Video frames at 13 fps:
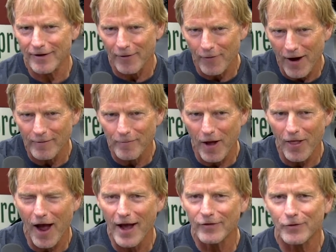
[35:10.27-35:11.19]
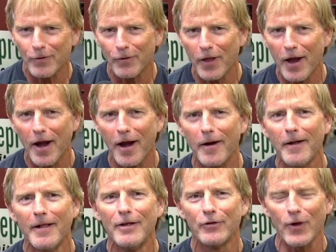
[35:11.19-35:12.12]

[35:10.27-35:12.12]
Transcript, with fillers: uh, right by the high school there,